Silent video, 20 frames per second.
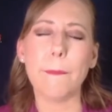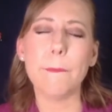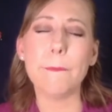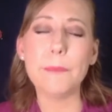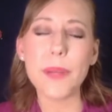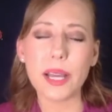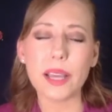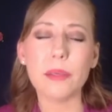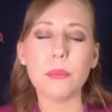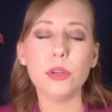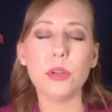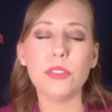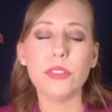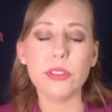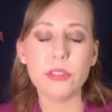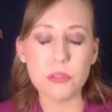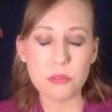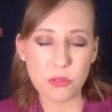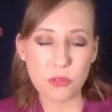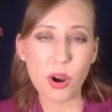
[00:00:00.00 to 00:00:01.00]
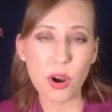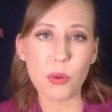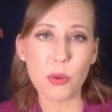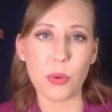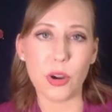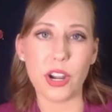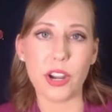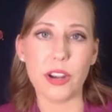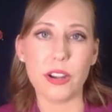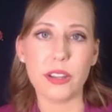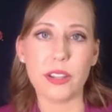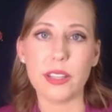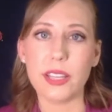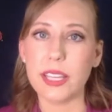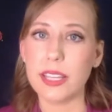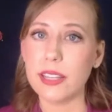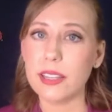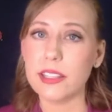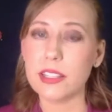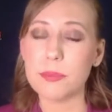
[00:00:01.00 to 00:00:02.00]
But moving forward,
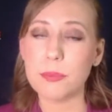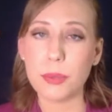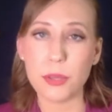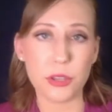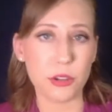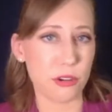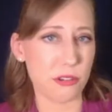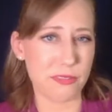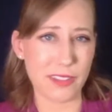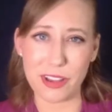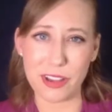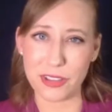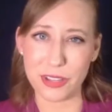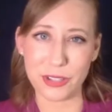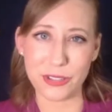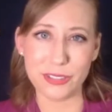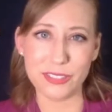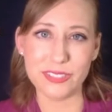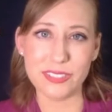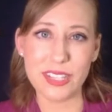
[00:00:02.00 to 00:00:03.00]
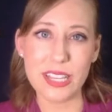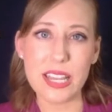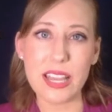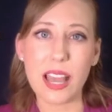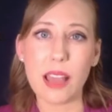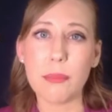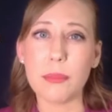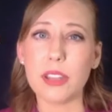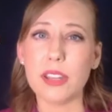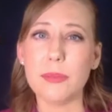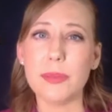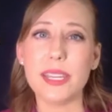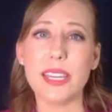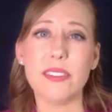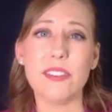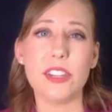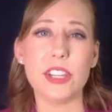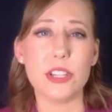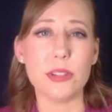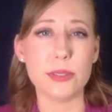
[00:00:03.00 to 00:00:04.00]
it is pure value. I'm going to be
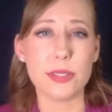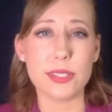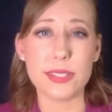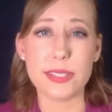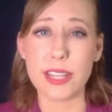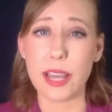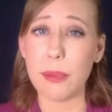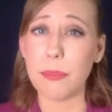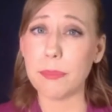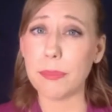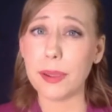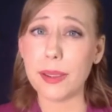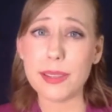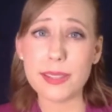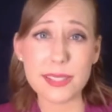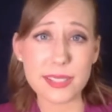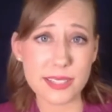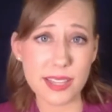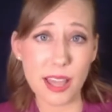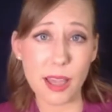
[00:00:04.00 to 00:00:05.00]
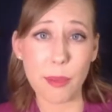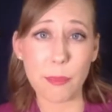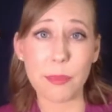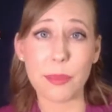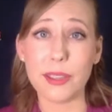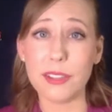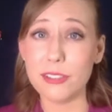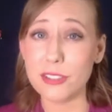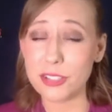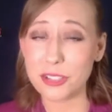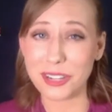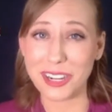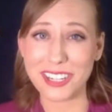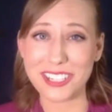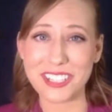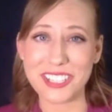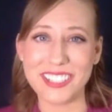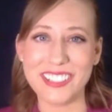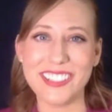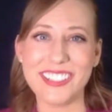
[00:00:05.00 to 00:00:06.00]
giving you step-by-step
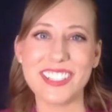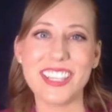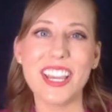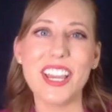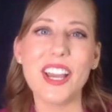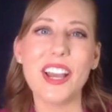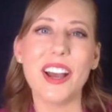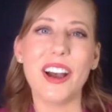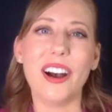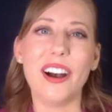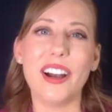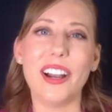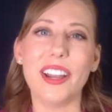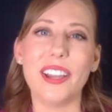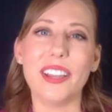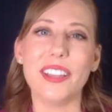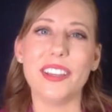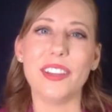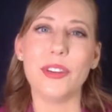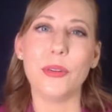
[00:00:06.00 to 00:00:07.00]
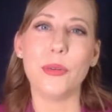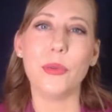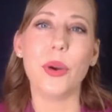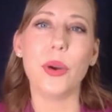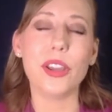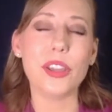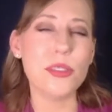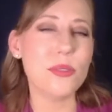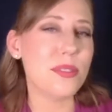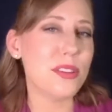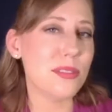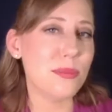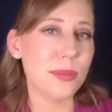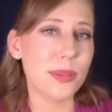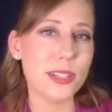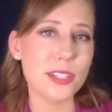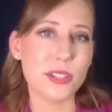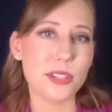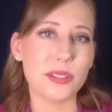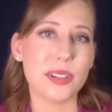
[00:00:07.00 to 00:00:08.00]
instructions on what you can
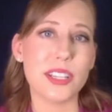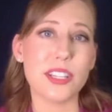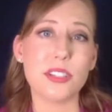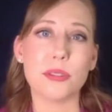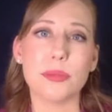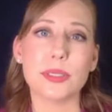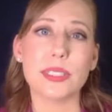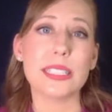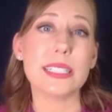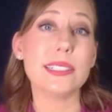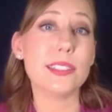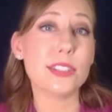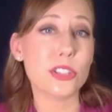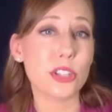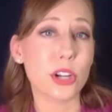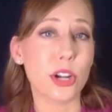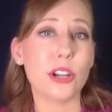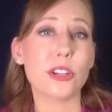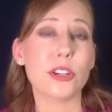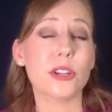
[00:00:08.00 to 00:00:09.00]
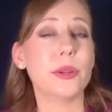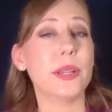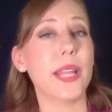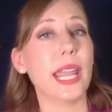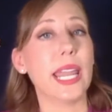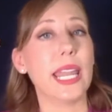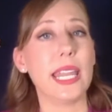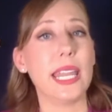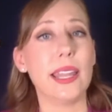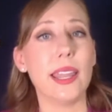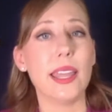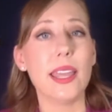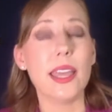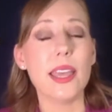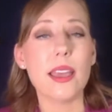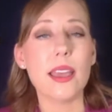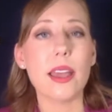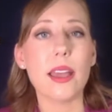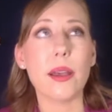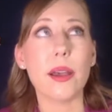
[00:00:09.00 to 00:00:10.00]
be doing really start creating
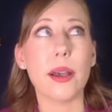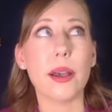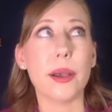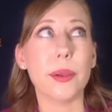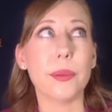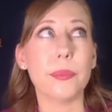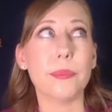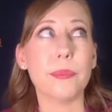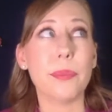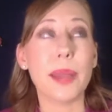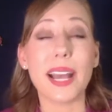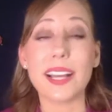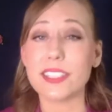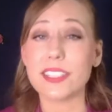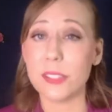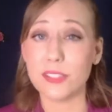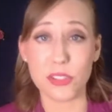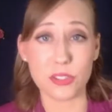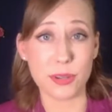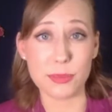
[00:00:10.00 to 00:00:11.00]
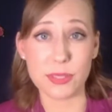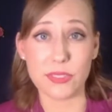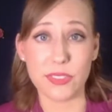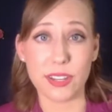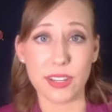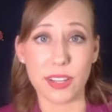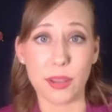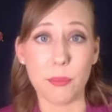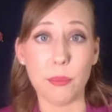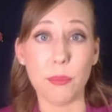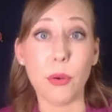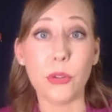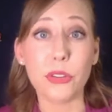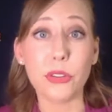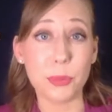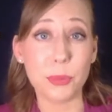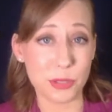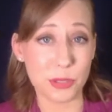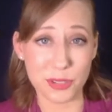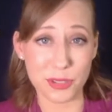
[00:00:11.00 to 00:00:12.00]
passive streams of income,
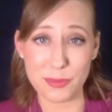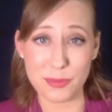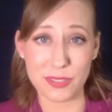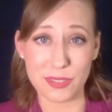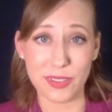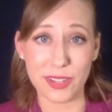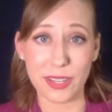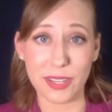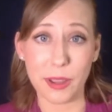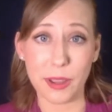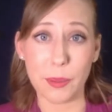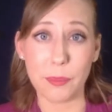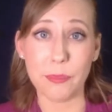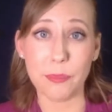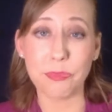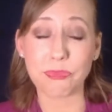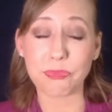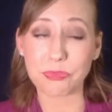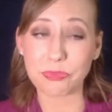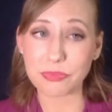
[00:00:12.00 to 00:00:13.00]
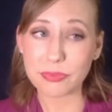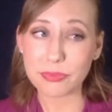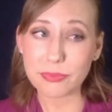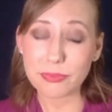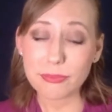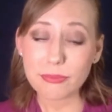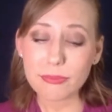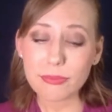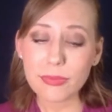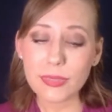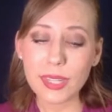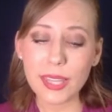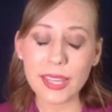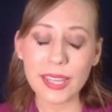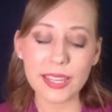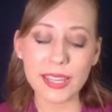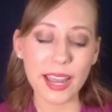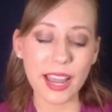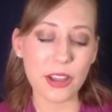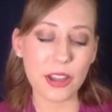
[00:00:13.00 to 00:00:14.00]
multiple streams of income,
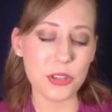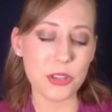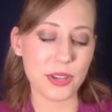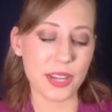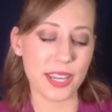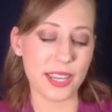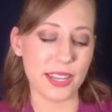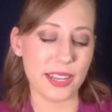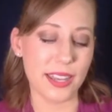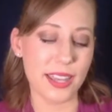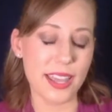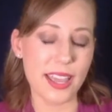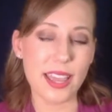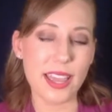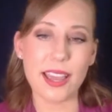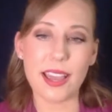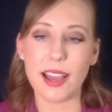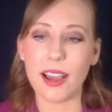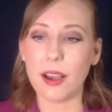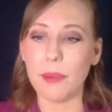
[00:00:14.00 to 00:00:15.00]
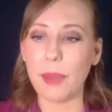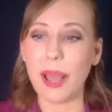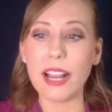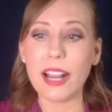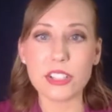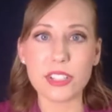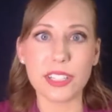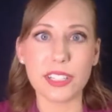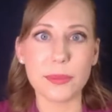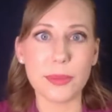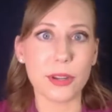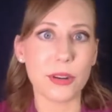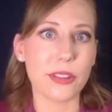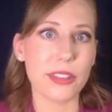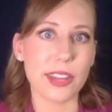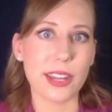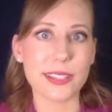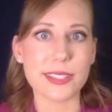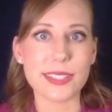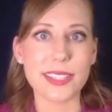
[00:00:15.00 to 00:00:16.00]
and how you can, actually, let me go to
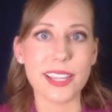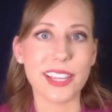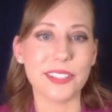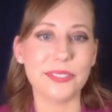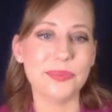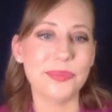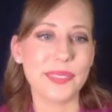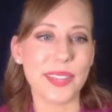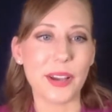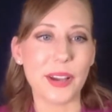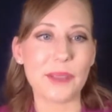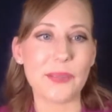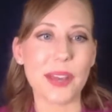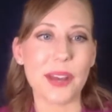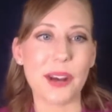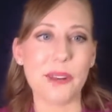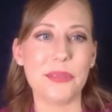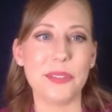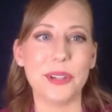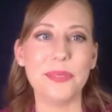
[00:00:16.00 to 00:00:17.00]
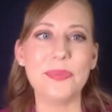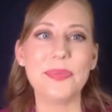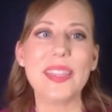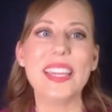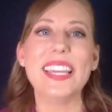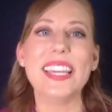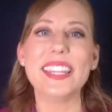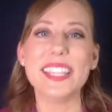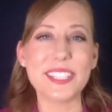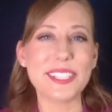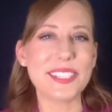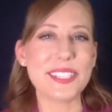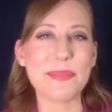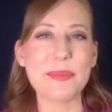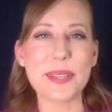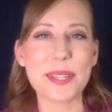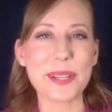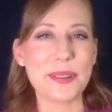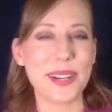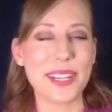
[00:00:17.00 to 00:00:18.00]
the next slide. That would be helpful. These are some
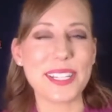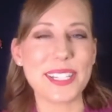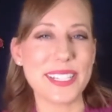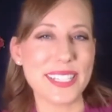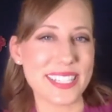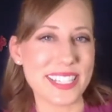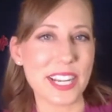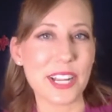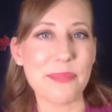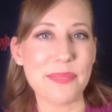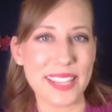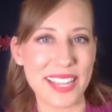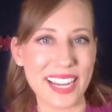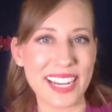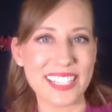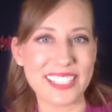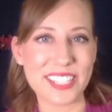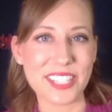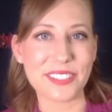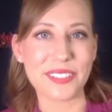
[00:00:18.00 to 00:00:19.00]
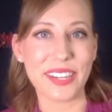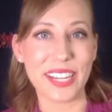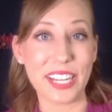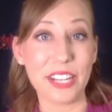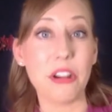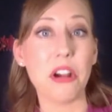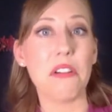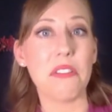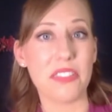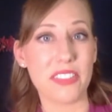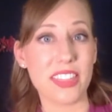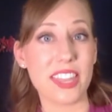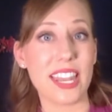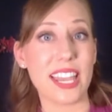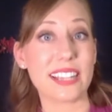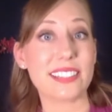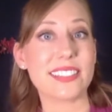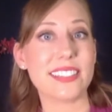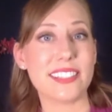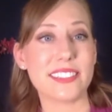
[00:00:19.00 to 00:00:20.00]
of the questions that I'll be answering over the
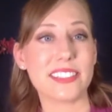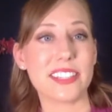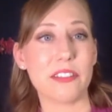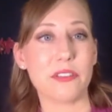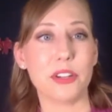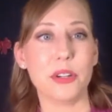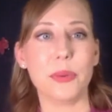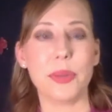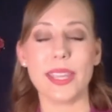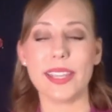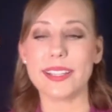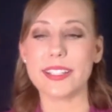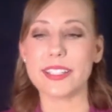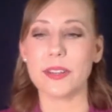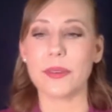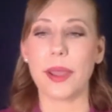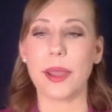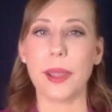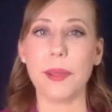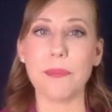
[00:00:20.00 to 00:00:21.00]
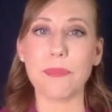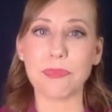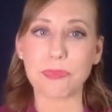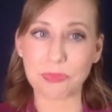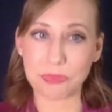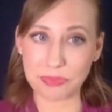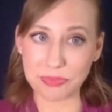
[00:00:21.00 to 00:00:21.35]
next several weeks, okay?